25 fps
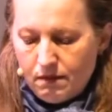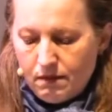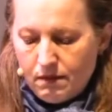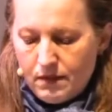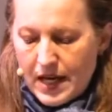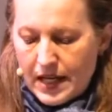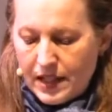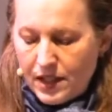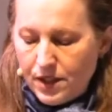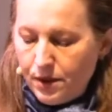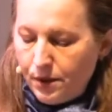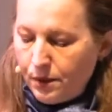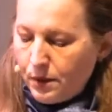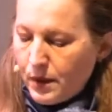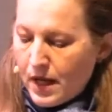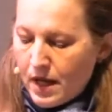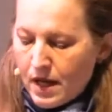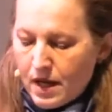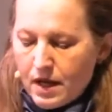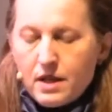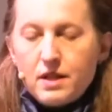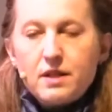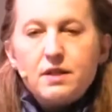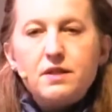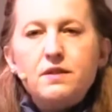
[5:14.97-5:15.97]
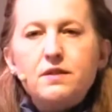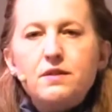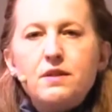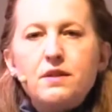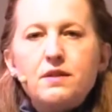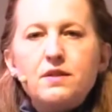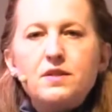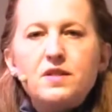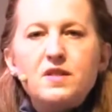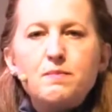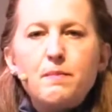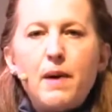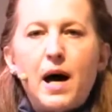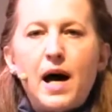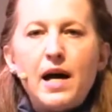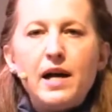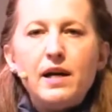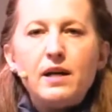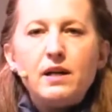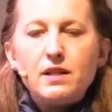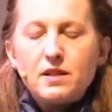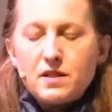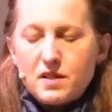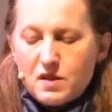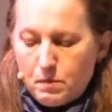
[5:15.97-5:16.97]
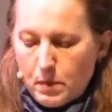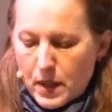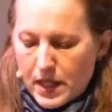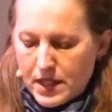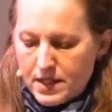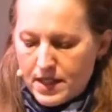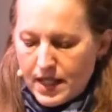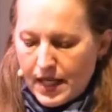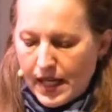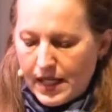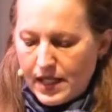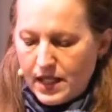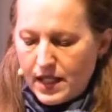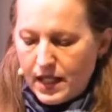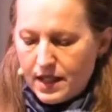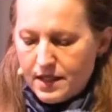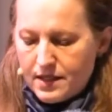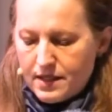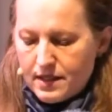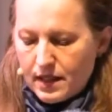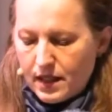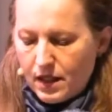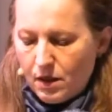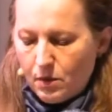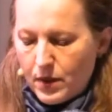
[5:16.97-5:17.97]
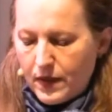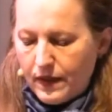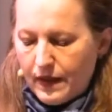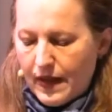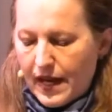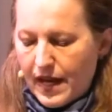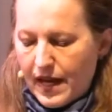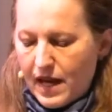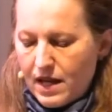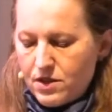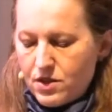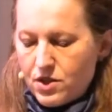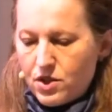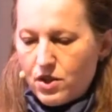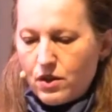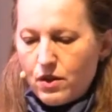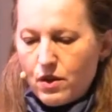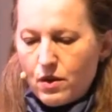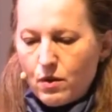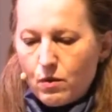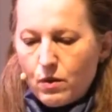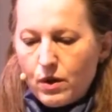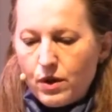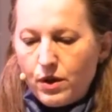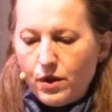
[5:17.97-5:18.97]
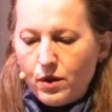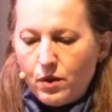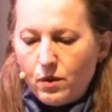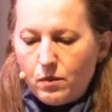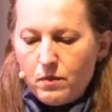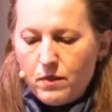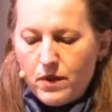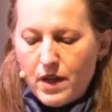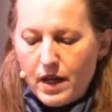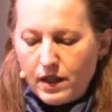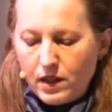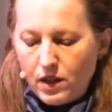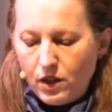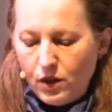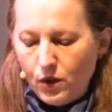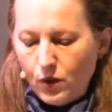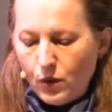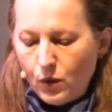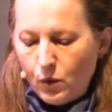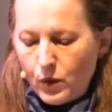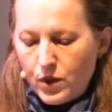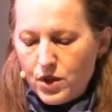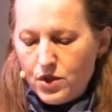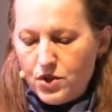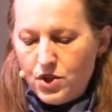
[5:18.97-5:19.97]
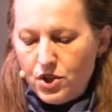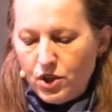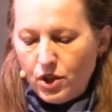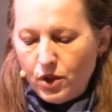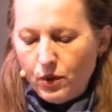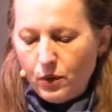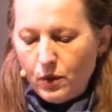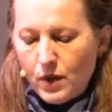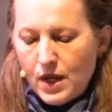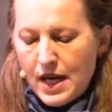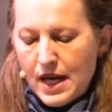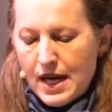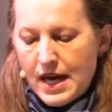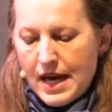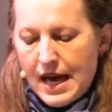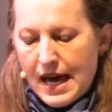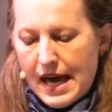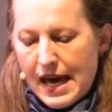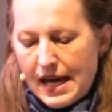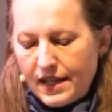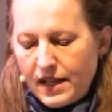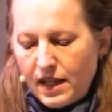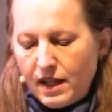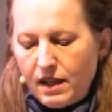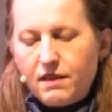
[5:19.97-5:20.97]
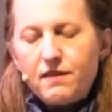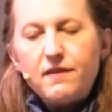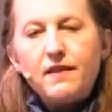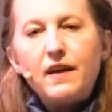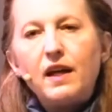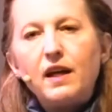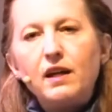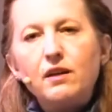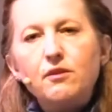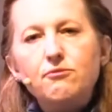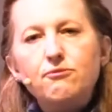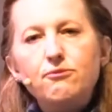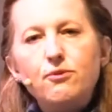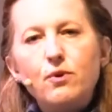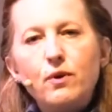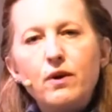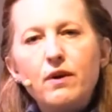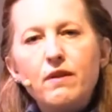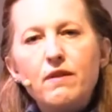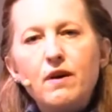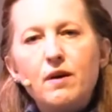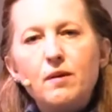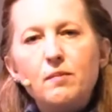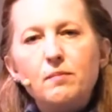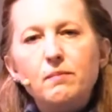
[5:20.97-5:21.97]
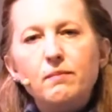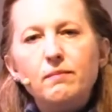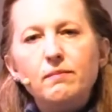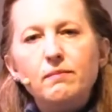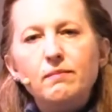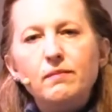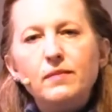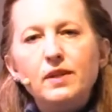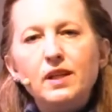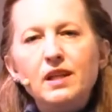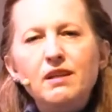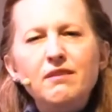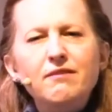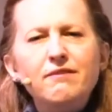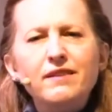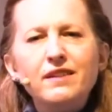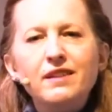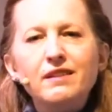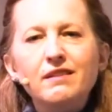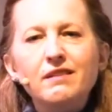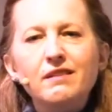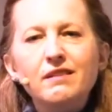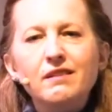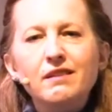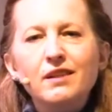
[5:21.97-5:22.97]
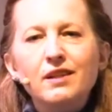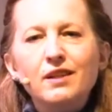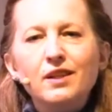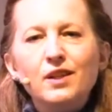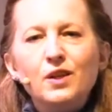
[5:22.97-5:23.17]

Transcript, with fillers: that you smile spontaneously when they enter the room, that you would do anything for them, even